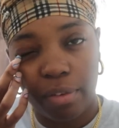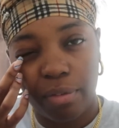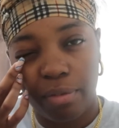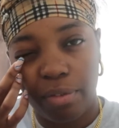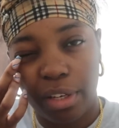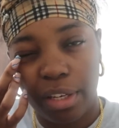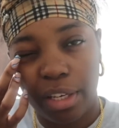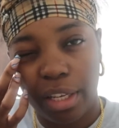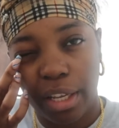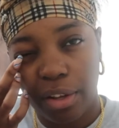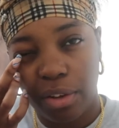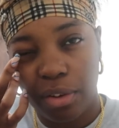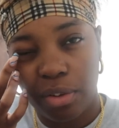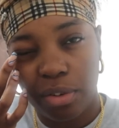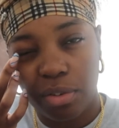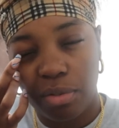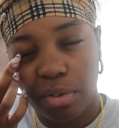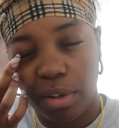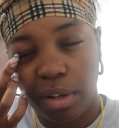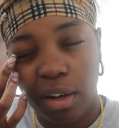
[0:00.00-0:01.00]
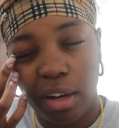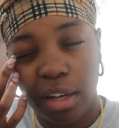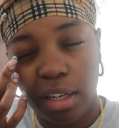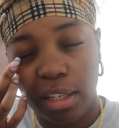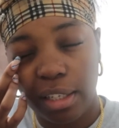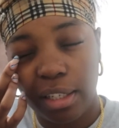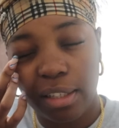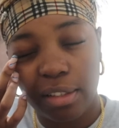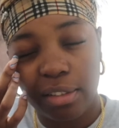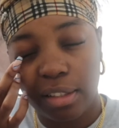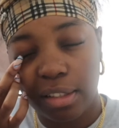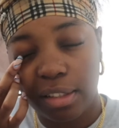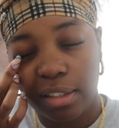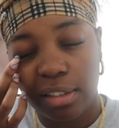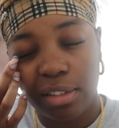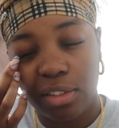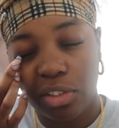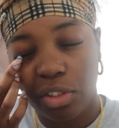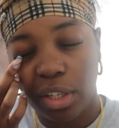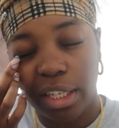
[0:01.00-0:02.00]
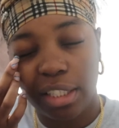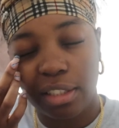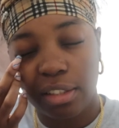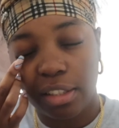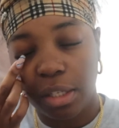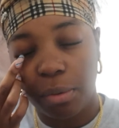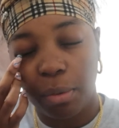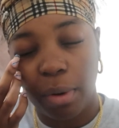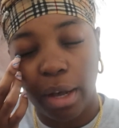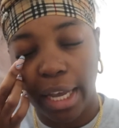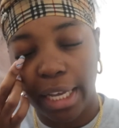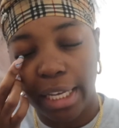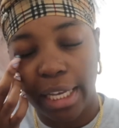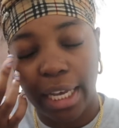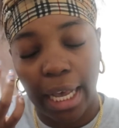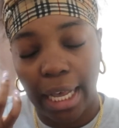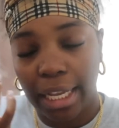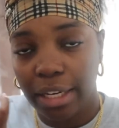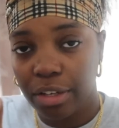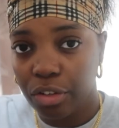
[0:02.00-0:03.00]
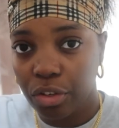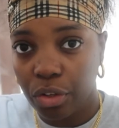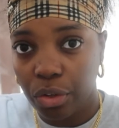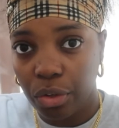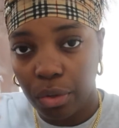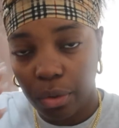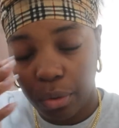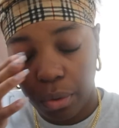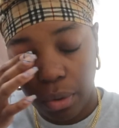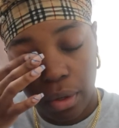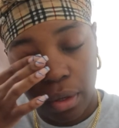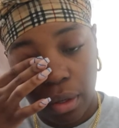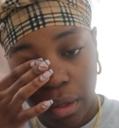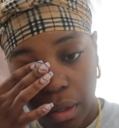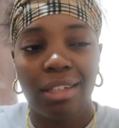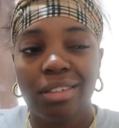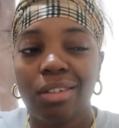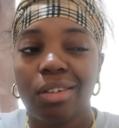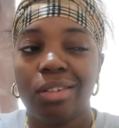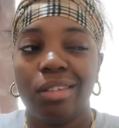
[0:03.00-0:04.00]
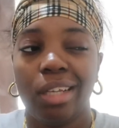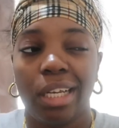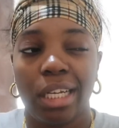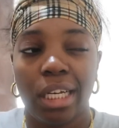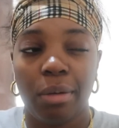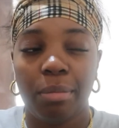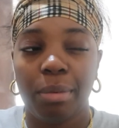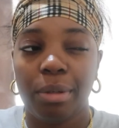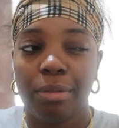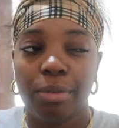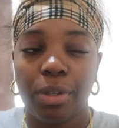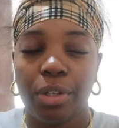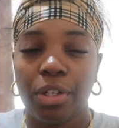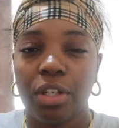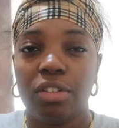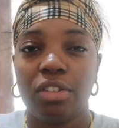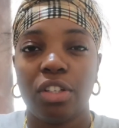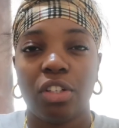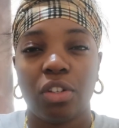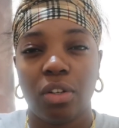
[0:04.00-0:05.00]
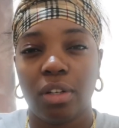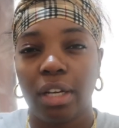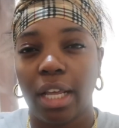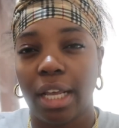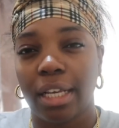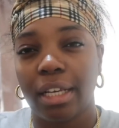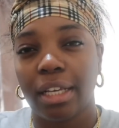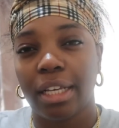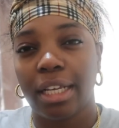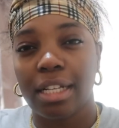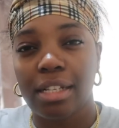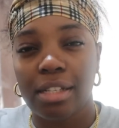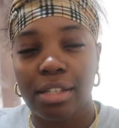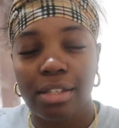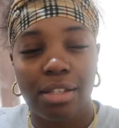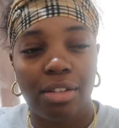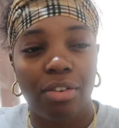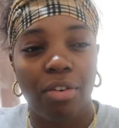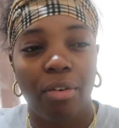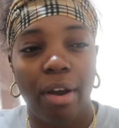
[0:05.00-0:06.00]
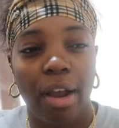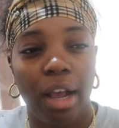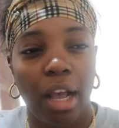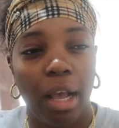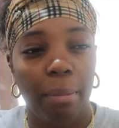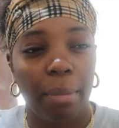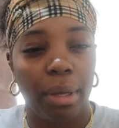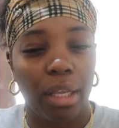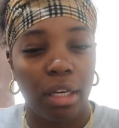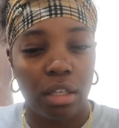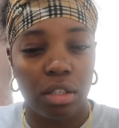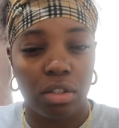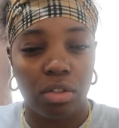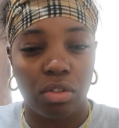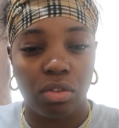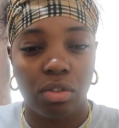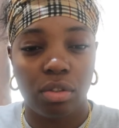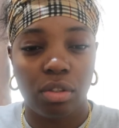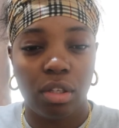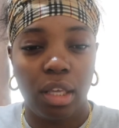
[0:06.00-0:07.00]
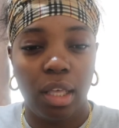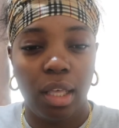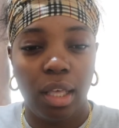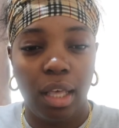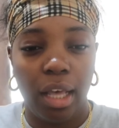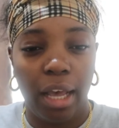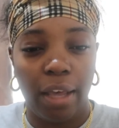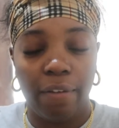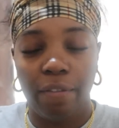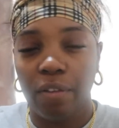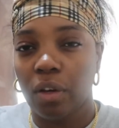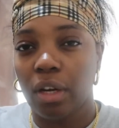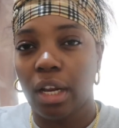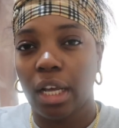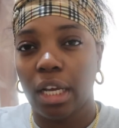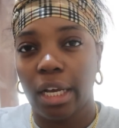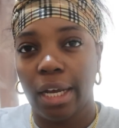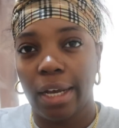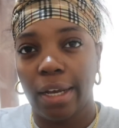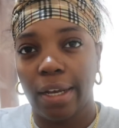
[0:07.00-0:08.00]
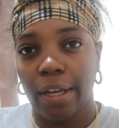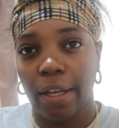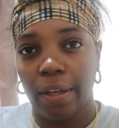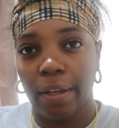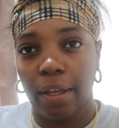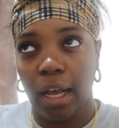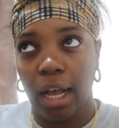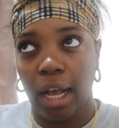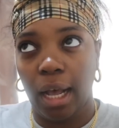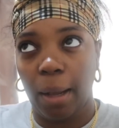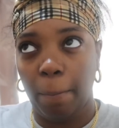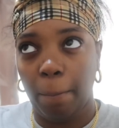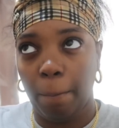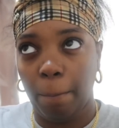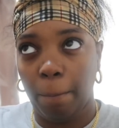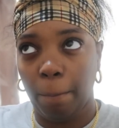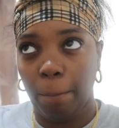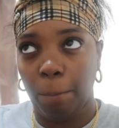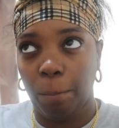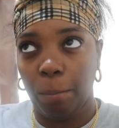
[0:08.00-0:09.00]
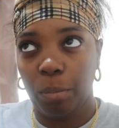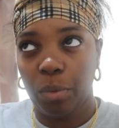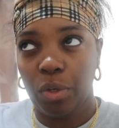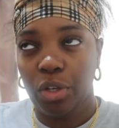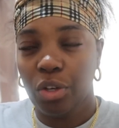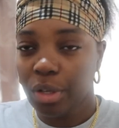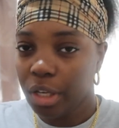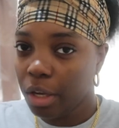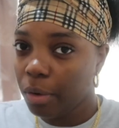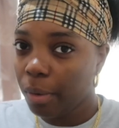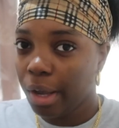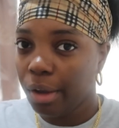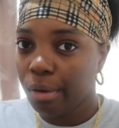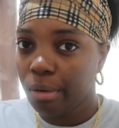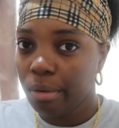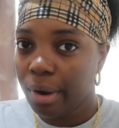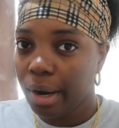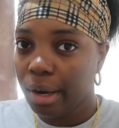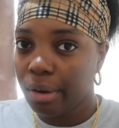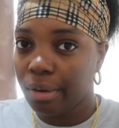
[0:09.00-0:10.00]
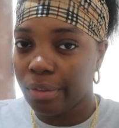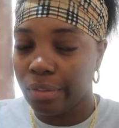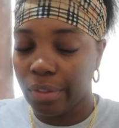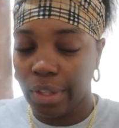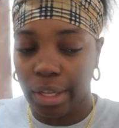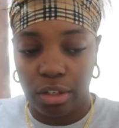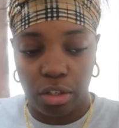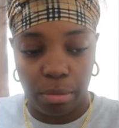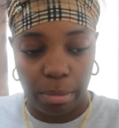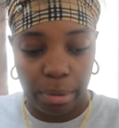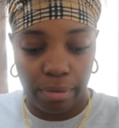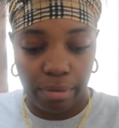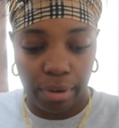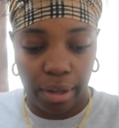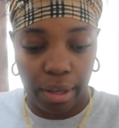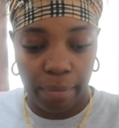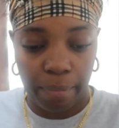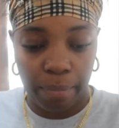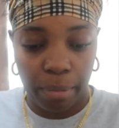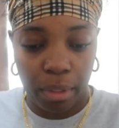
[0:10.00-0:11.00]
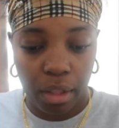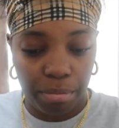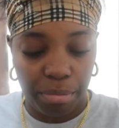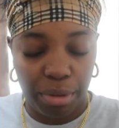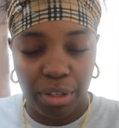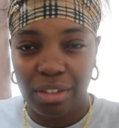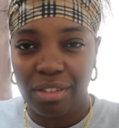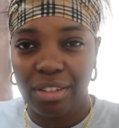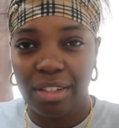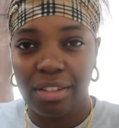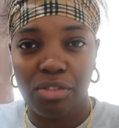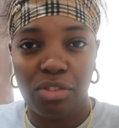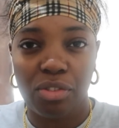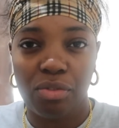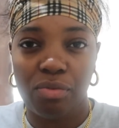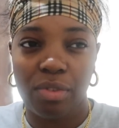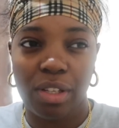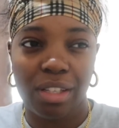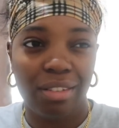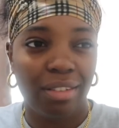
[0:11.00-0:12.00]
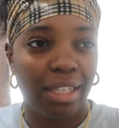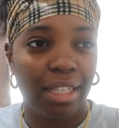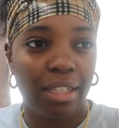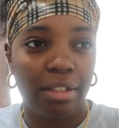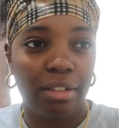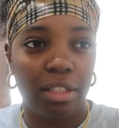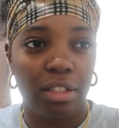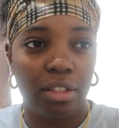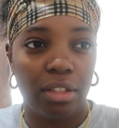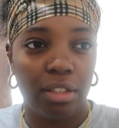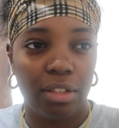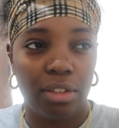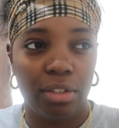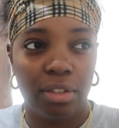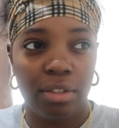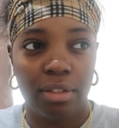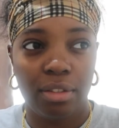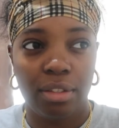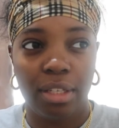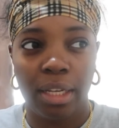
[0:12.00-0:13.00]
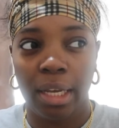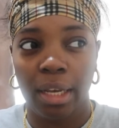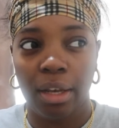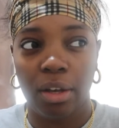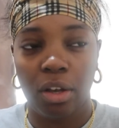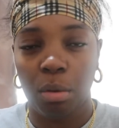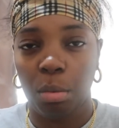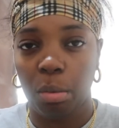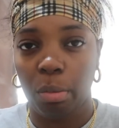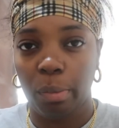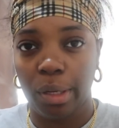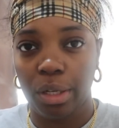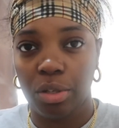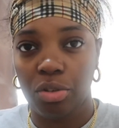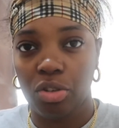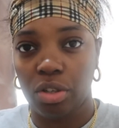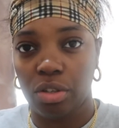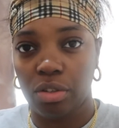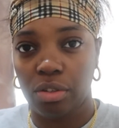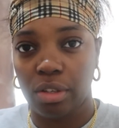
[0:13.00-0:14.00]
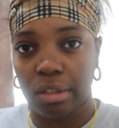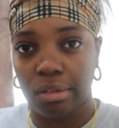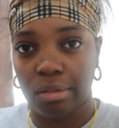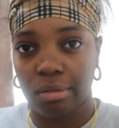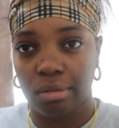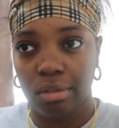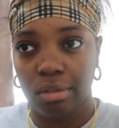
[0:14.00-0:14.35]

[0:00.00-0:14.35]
videos regardless and try and see what I can do. As I was saying, I've been focusing on like Instagram and I feel like I am doing quite all right on there, to be fair, because it's easy to just take a couple pictures and